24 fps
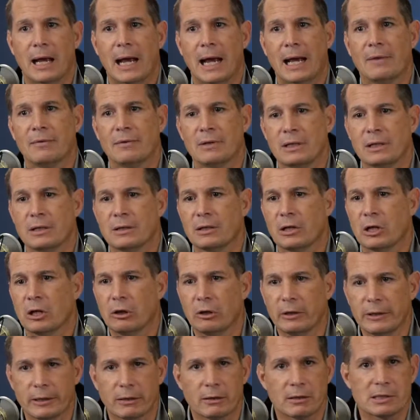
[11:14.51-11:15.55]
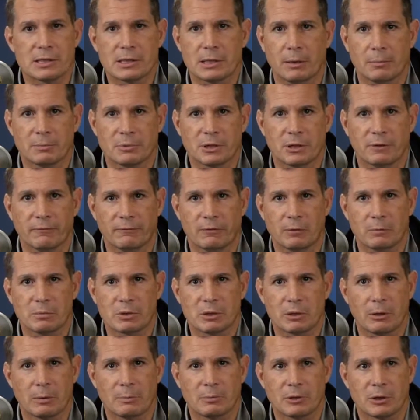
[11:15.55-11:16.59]
And the clear assumption from
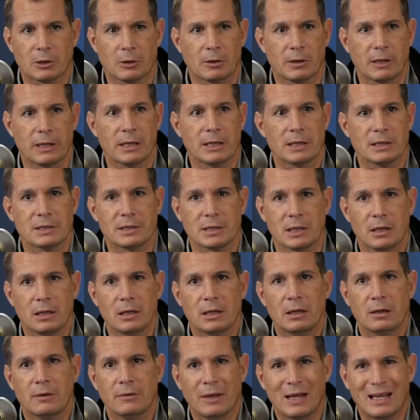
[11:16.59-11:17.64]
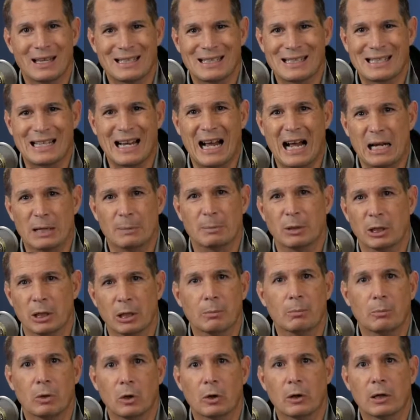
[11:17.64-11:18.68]
Scripture is that Sodom and
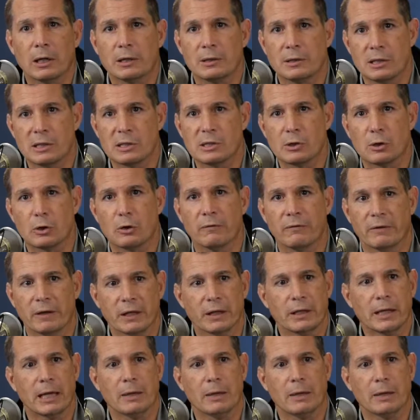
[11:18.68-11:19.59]
Gomorrah deserve it.